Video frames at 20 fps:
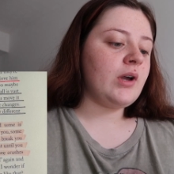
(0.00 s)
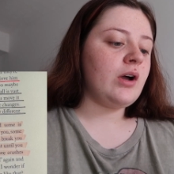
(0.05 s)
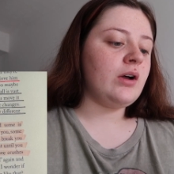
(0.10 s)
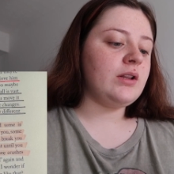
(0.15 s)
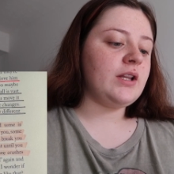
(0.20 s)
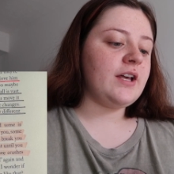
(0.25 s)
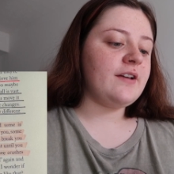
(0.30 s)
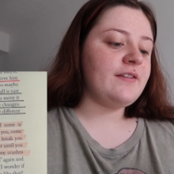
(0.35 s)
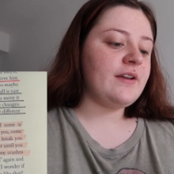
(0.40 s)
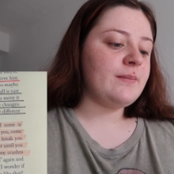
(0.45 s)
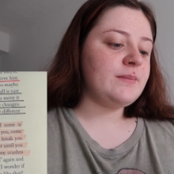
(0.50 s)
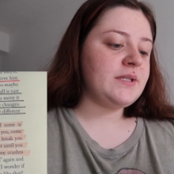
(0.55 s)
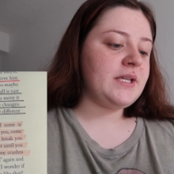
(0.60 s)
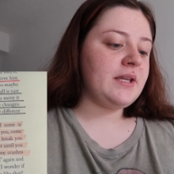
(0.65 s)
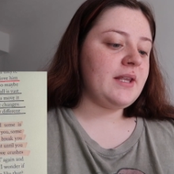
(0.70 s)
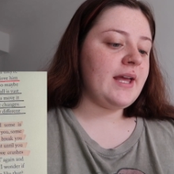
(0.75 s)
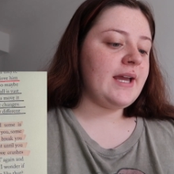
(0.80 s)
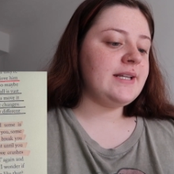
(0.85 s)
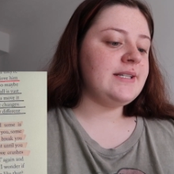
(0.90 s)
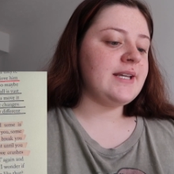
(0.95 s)
I'll love him
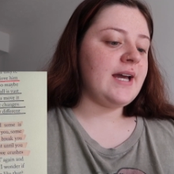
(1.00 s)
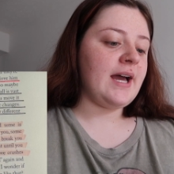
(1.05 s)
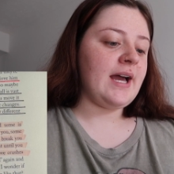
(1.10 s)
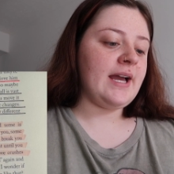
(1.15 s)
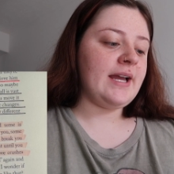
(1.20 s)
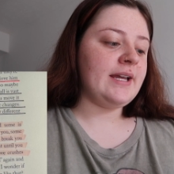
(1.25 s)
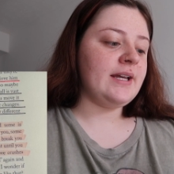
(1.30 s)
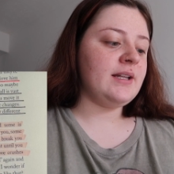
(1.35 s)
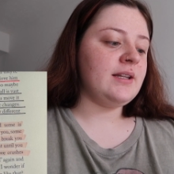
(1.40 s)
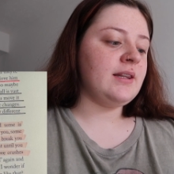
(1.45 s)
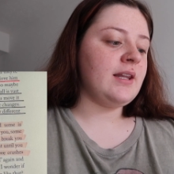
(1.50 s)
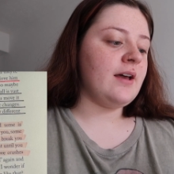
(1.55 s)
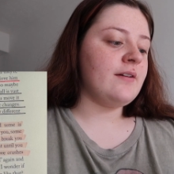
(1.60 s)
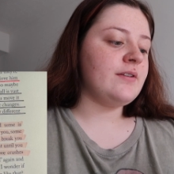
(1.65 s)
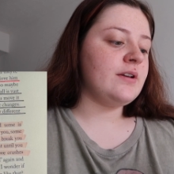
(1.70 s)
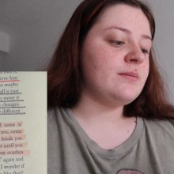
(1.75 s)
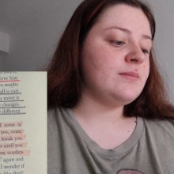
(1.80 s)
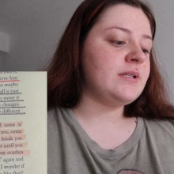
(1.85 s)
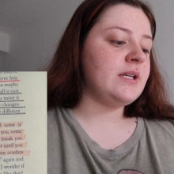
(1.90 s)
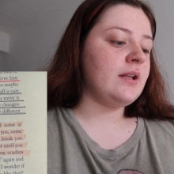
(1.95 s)
till I die, love
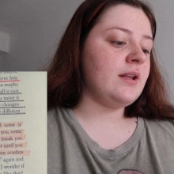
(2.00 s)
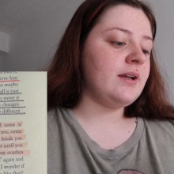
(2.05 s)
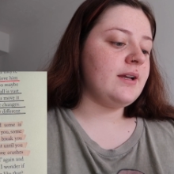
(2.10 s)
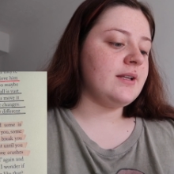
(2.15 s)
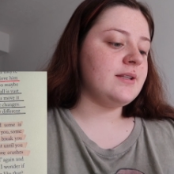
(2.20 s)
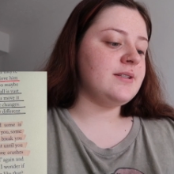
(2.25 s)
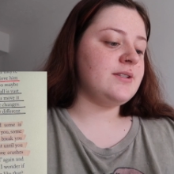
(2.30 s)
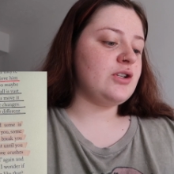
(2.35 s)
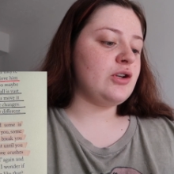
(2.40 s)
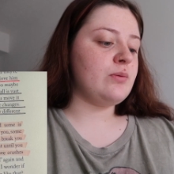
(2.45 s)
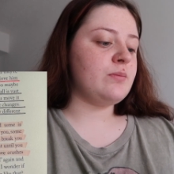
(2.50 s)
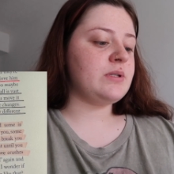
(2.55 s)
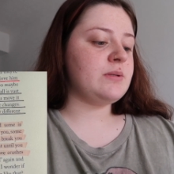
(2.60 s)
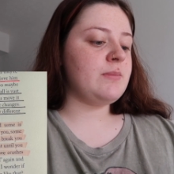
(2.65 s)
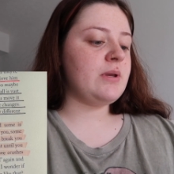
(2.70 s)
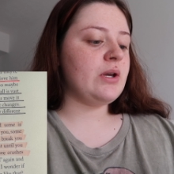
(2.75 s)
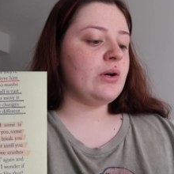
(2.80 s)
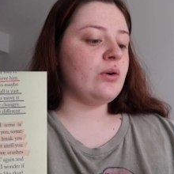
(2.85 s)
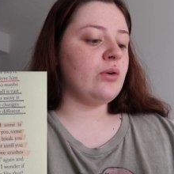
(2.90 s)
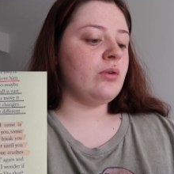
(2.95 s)
him till it consumes
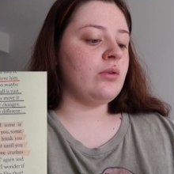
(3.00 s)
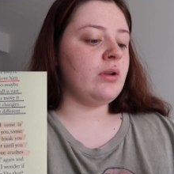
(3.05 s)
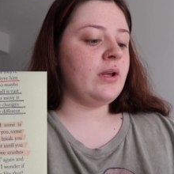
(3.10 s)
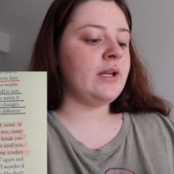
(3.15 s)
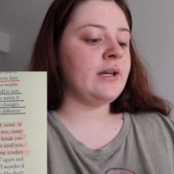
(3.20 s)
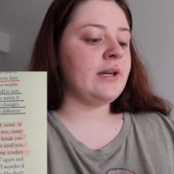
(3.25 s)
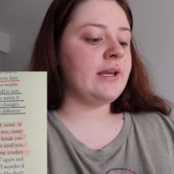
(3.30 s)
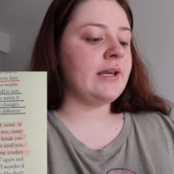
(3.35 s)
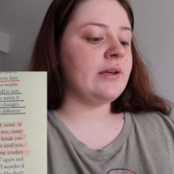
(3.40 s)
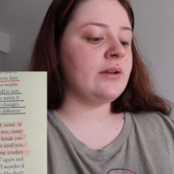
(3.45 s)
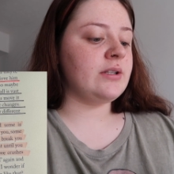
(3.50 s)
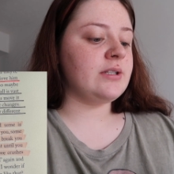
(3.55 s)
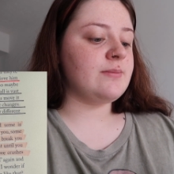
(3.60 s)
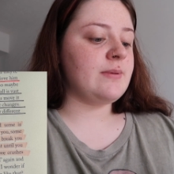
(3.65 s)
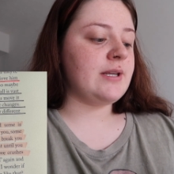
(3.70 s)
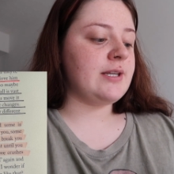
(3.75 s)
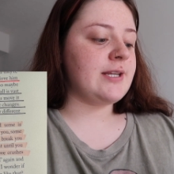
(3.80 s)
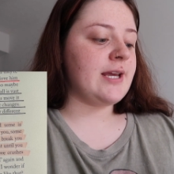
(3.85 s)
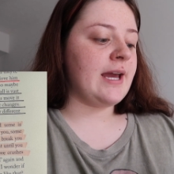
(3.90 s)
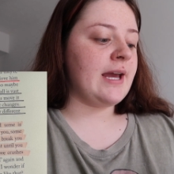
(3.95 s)
me whole and kills
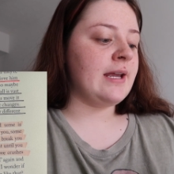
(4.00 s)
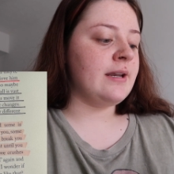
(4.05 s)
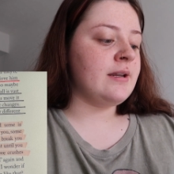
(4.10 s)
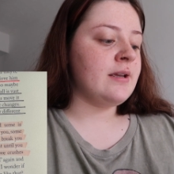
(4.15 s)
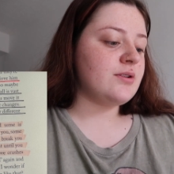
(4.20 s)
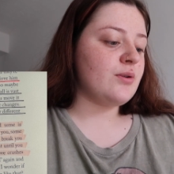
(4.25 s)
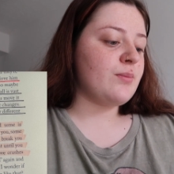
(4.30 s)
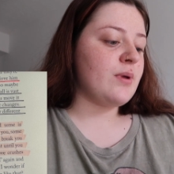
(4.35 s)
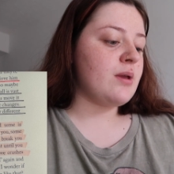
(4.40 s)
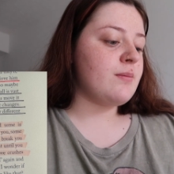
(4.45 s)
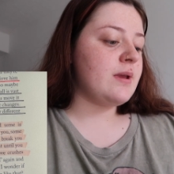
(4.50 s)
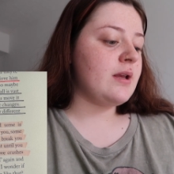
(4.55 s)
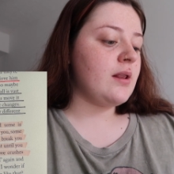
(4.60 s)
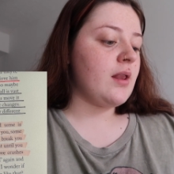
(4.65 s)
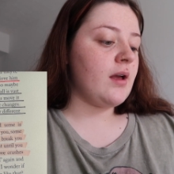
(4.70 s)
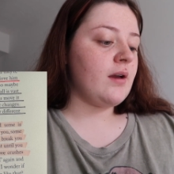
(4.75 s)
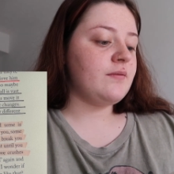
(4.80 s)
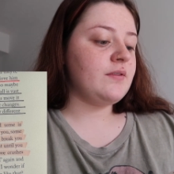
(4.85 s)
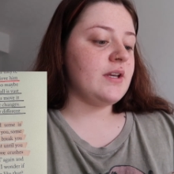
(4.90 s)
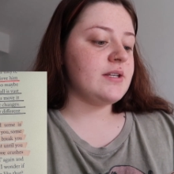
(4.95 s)
me dead. So maybe
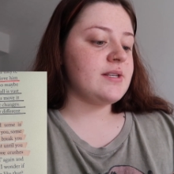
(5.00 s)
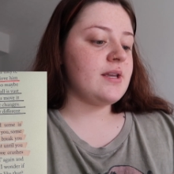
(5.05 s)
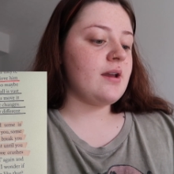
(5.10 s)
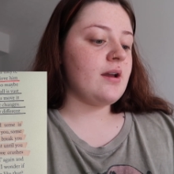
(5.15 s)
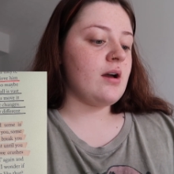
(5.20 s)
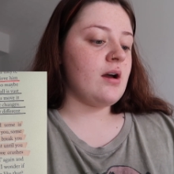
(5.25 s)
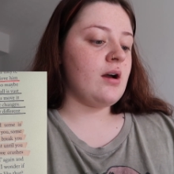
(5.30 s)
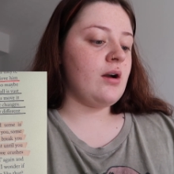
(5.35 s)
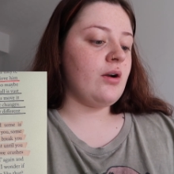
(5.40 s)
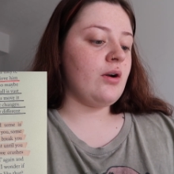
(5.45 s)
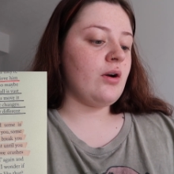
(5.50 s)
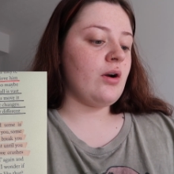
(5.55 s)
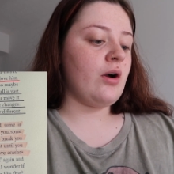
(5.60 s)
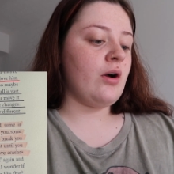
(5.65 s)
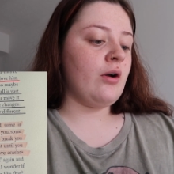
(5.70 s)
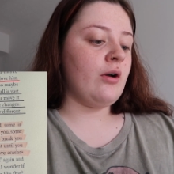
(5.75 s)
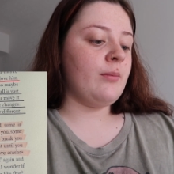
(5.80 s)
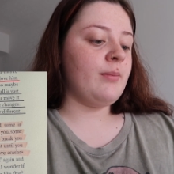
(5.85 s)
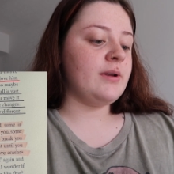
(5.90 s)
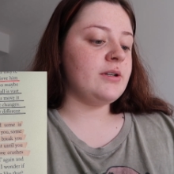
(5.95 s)
love doesn't conquer
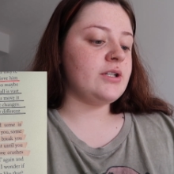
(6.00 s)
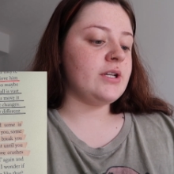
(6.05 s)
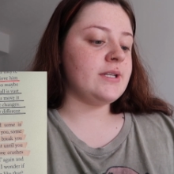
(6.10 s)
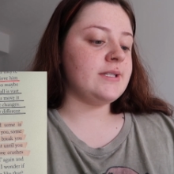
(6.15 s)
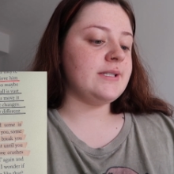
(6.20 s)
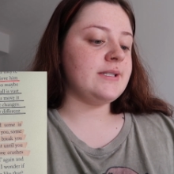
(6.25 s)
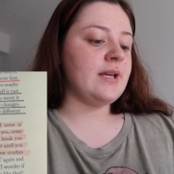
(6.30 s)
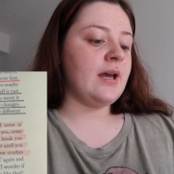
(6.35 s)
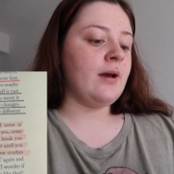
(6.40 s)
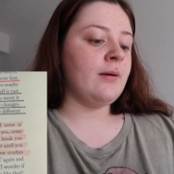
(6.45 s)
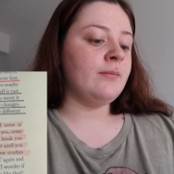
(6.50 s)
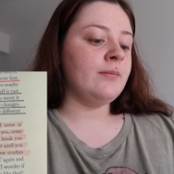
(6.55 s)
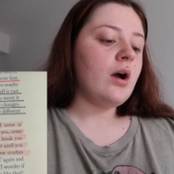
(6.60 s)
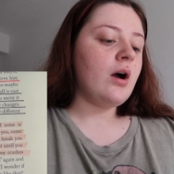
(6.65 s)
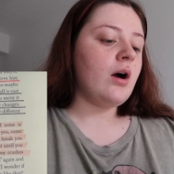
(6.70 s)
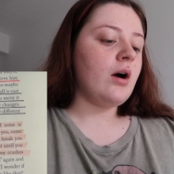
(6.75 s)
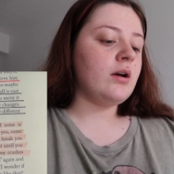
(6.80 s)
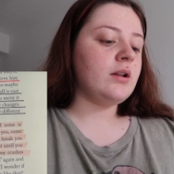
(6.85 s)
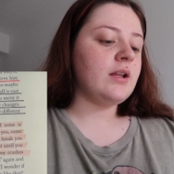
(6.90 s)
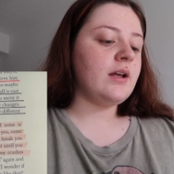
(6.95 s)
all, but just some.
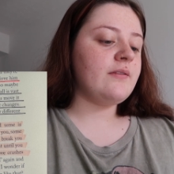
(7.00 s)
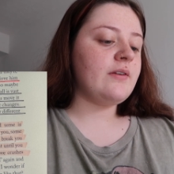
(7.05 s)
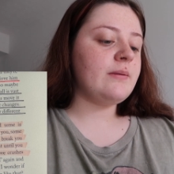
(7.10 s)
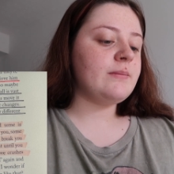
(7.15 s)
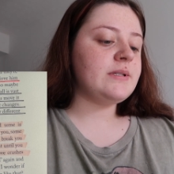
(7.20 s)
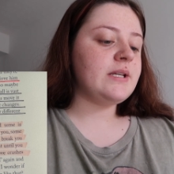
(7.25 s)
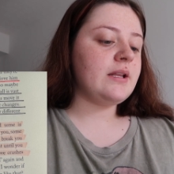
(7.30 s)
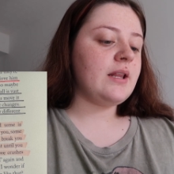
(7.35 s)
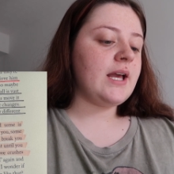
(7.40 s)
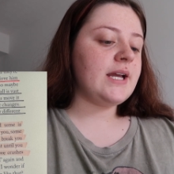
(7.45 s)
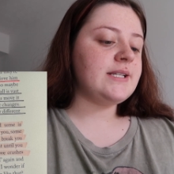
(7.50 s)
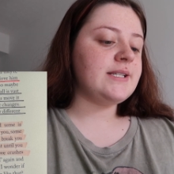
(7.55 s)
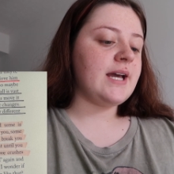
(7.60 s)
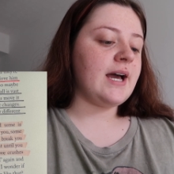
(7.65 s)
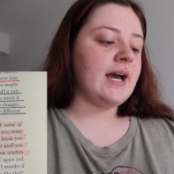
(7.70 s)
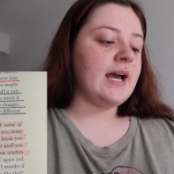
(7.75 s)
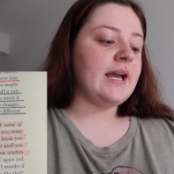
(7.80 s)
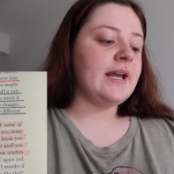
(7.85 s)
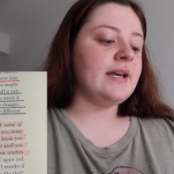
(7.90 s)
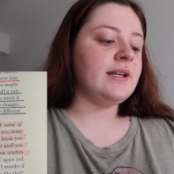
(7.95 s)
I'll love him till I
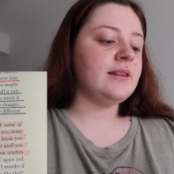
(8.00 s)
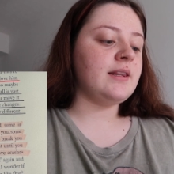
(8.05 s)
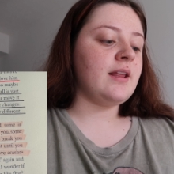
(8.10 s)
die,